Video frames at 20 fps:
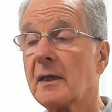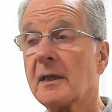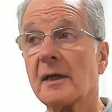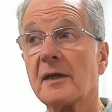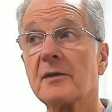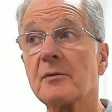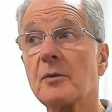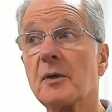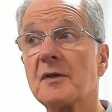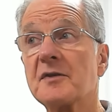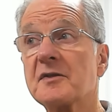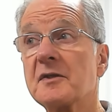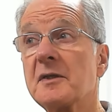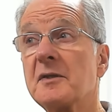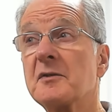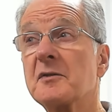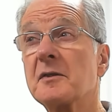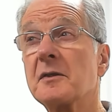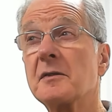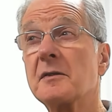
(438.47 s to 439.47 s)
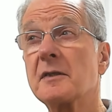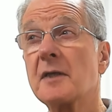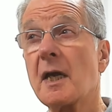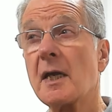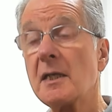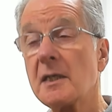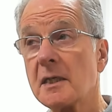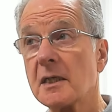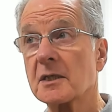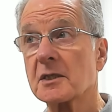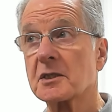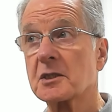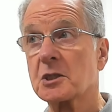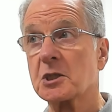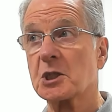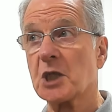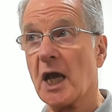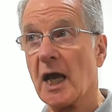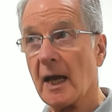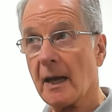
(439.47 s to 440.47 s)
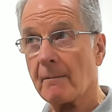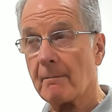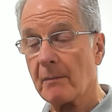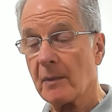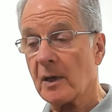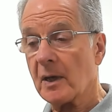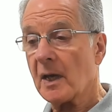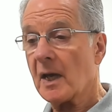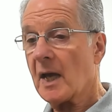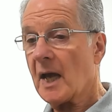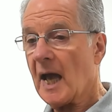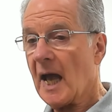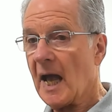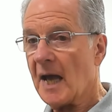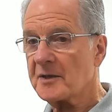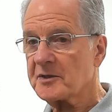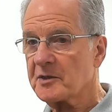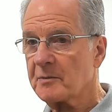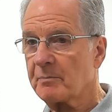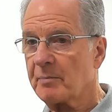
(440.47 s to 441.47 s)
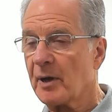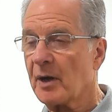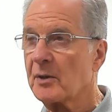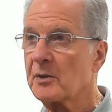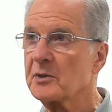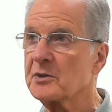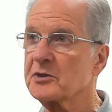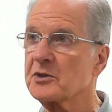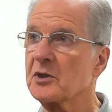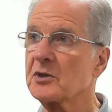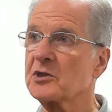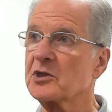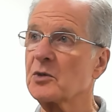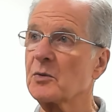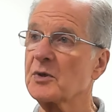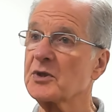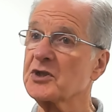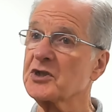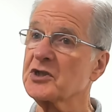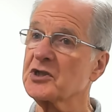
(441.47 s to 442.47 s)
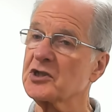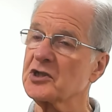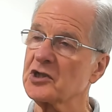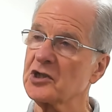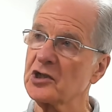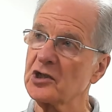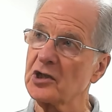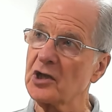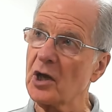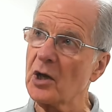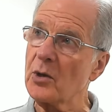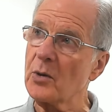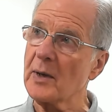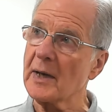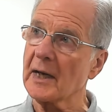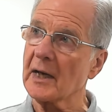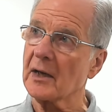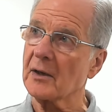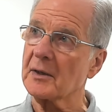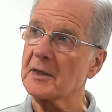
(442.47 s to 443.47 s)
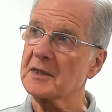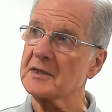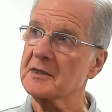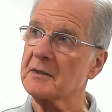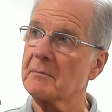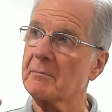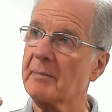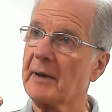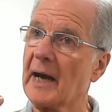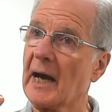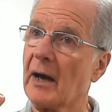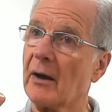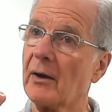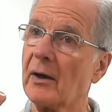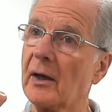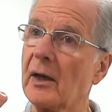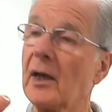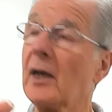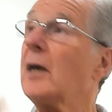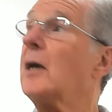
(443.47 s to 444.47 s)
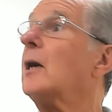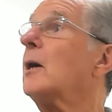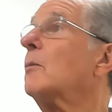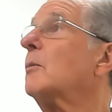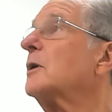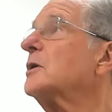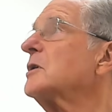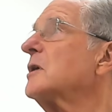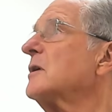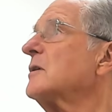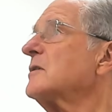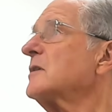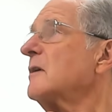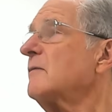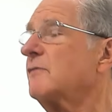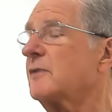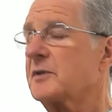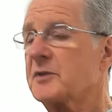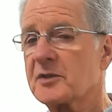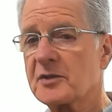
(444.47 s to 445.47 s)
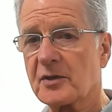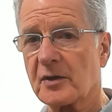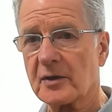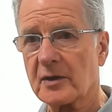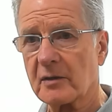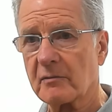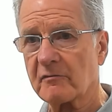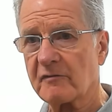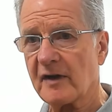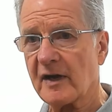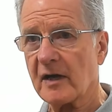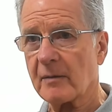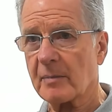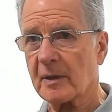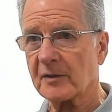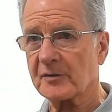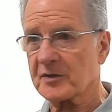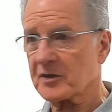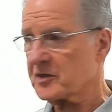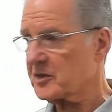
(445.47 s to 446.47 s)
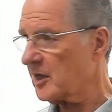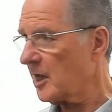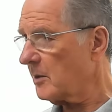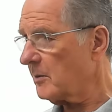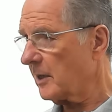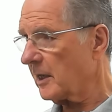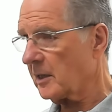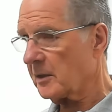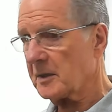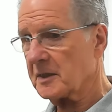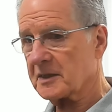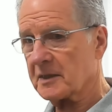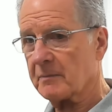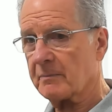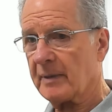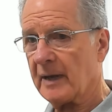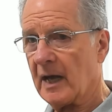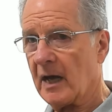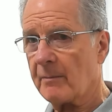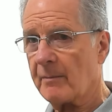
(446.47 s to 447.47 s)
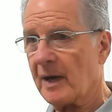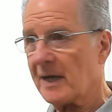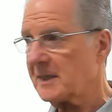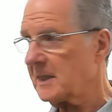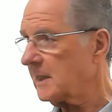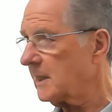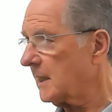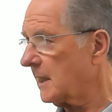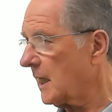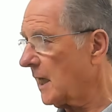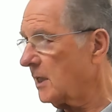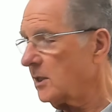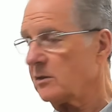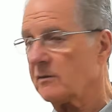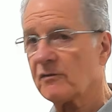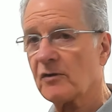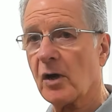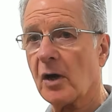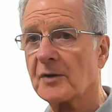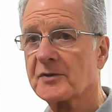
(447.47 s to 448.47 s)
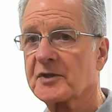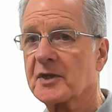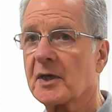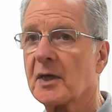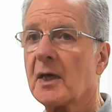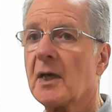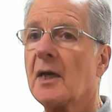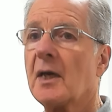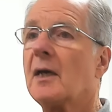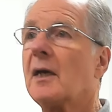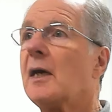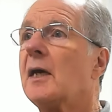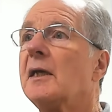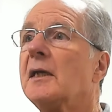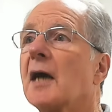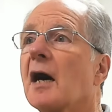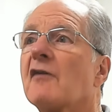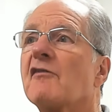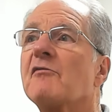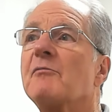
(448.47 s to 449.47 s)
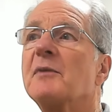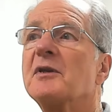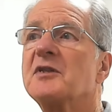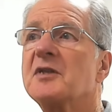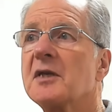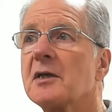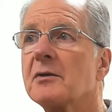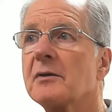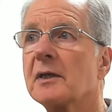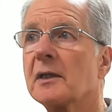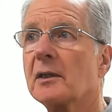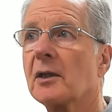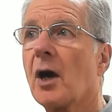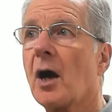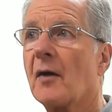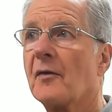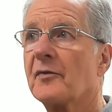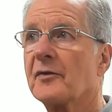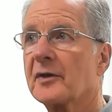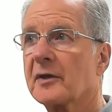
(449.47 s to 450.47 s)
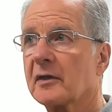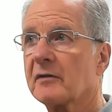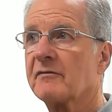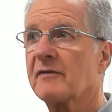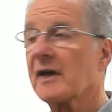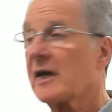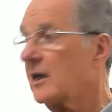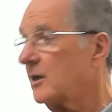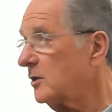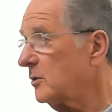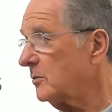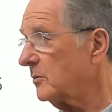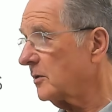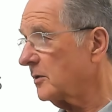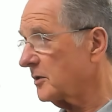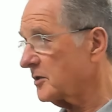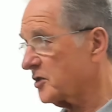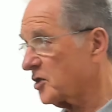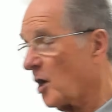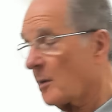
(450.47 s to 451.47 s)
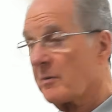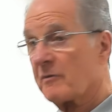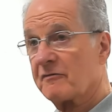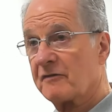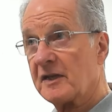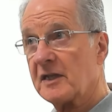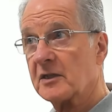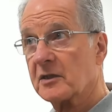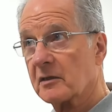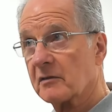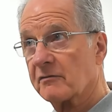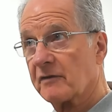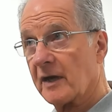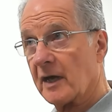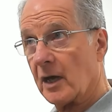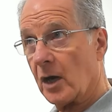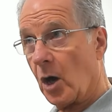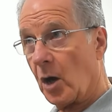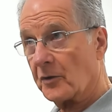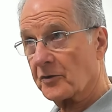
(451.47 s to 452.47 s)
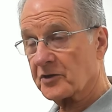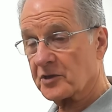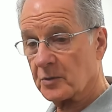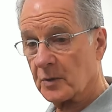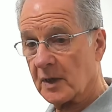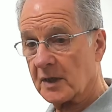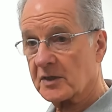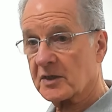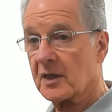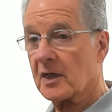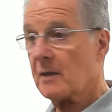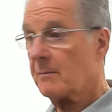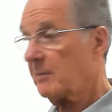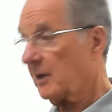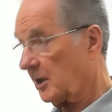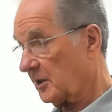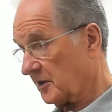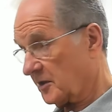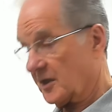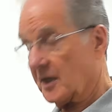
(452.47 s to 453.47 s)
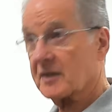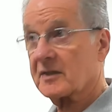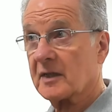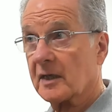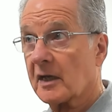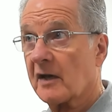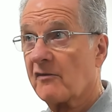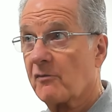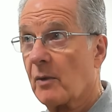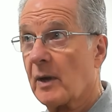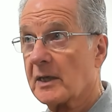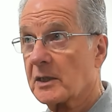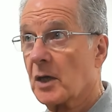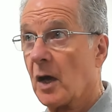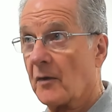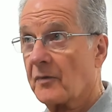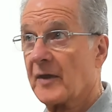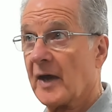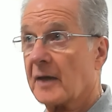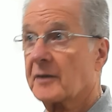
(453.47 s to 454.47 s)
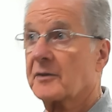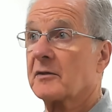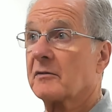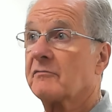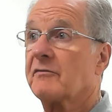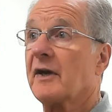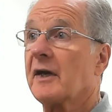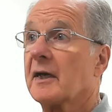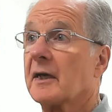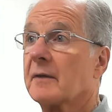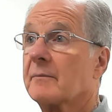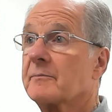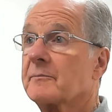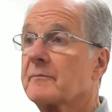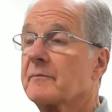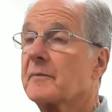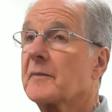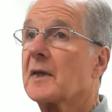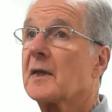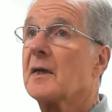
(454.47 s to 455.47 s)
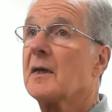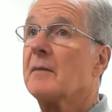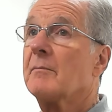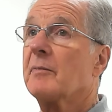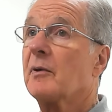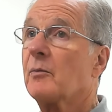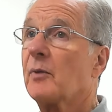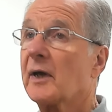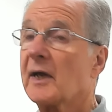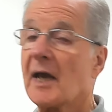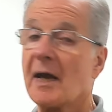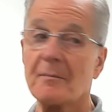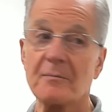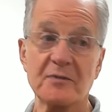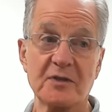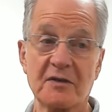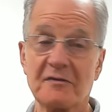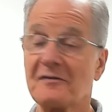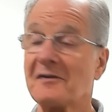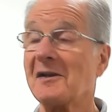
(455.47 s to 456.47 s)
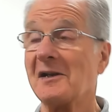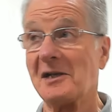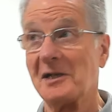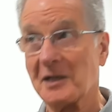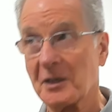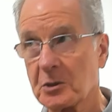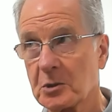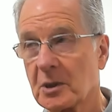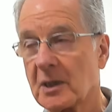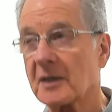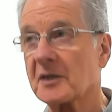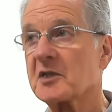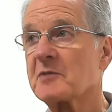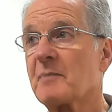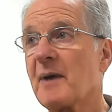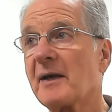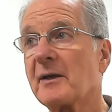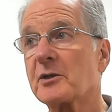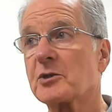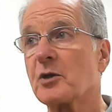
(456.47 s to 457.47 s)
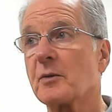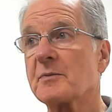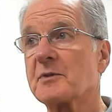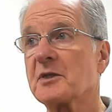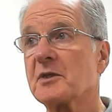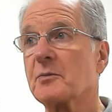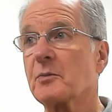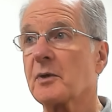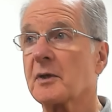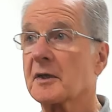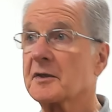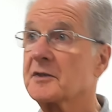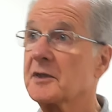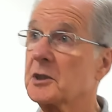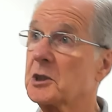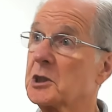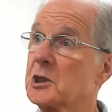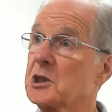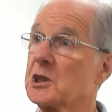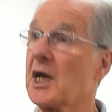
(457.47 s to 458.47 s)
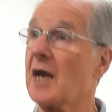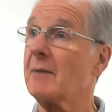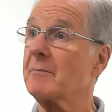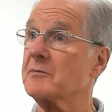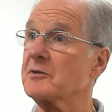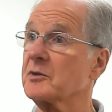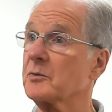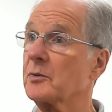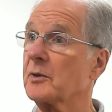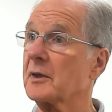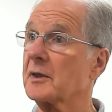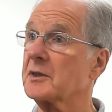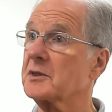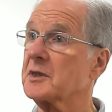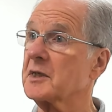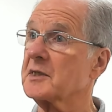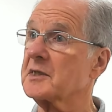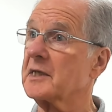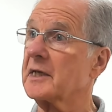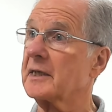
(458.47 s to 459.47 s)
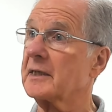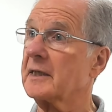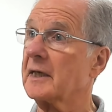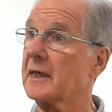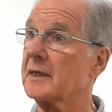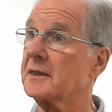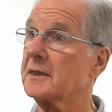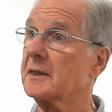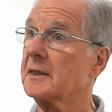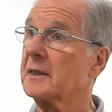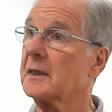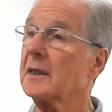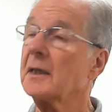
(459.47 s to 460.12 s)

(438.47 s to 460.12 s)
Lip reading: In other words, an instantaneous jam, as opposed to a slow increase in power, which, say for instance, on a conveyor belt, a slow increase in power might indicate you've got enough material on the conveyor, you stop a feed conveyor onto it because there's enough weight on that conveyor. But what happens if literally a spanner drops in the works and jams the works just like that?